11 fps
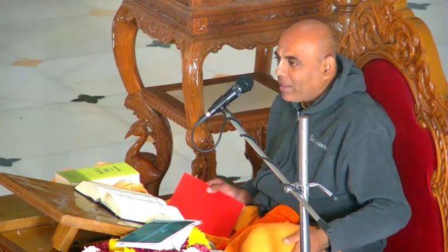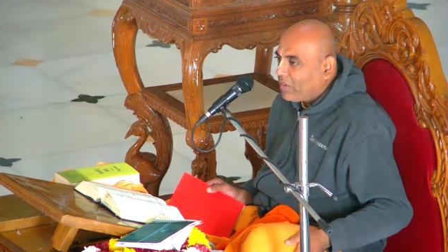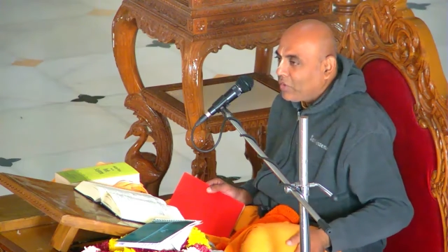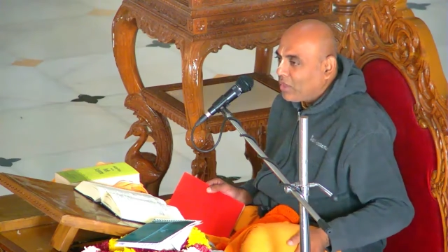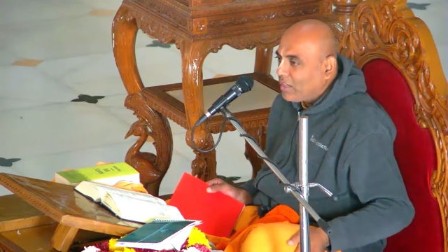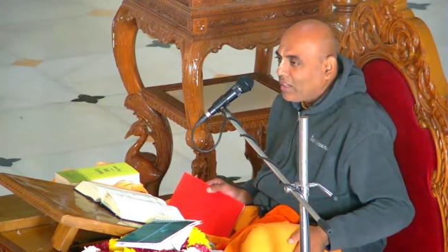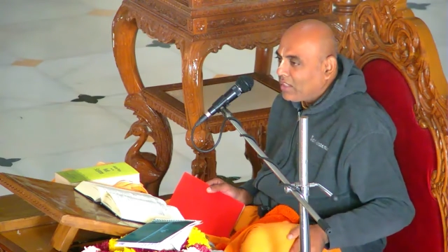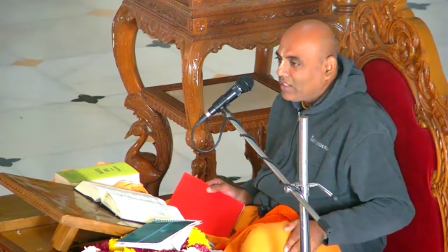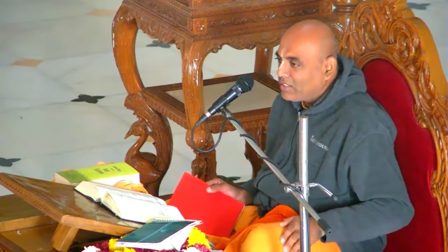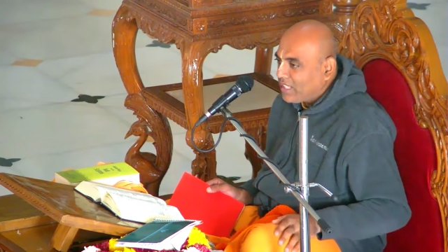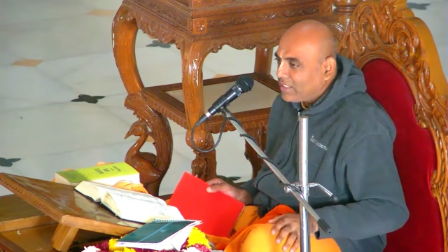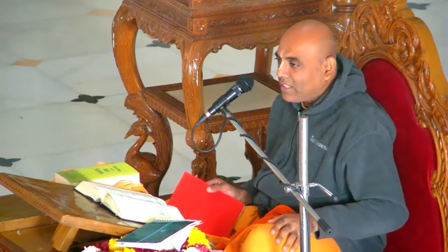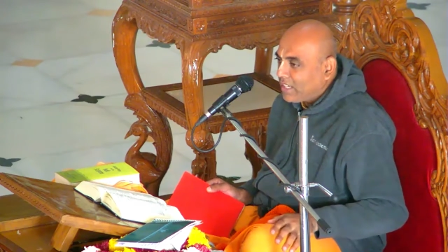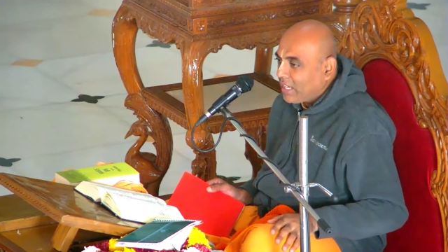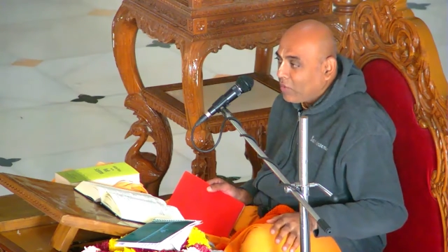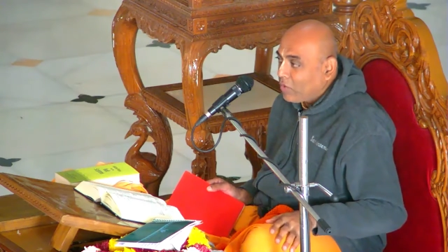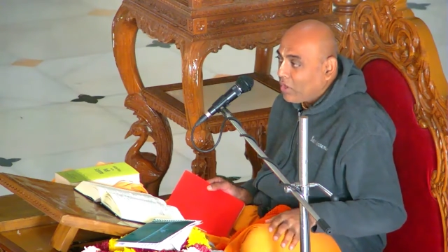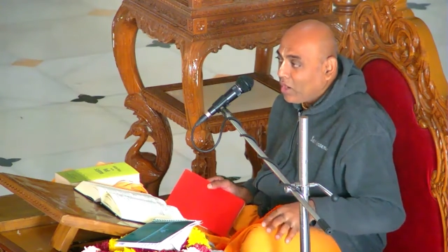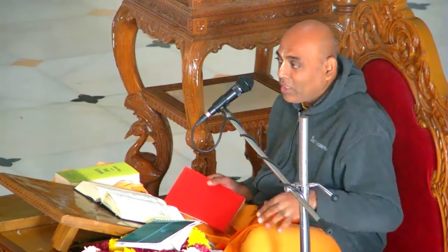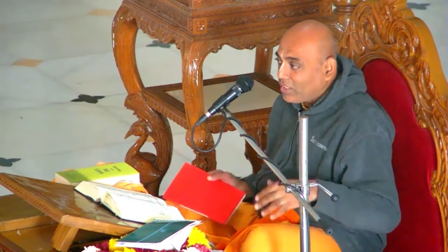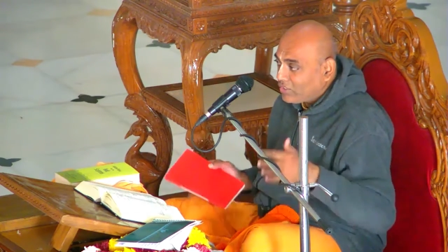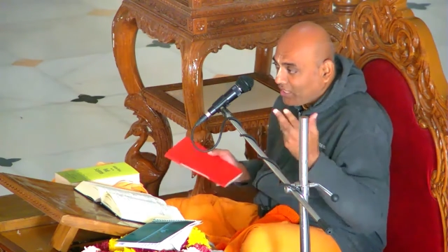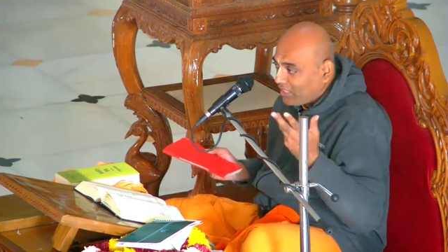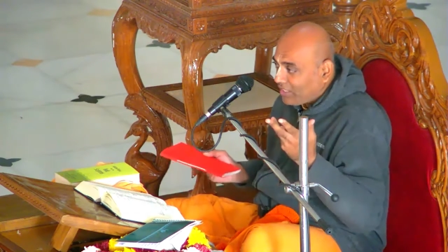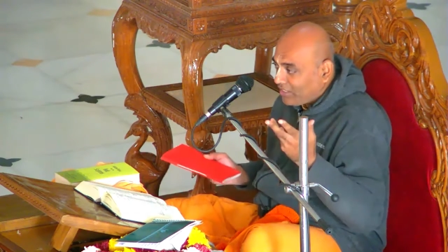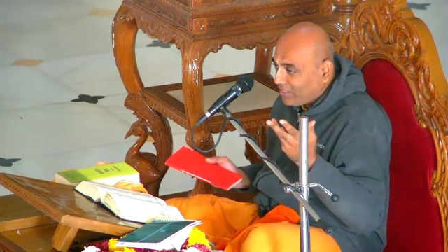then you can understand that how God is there,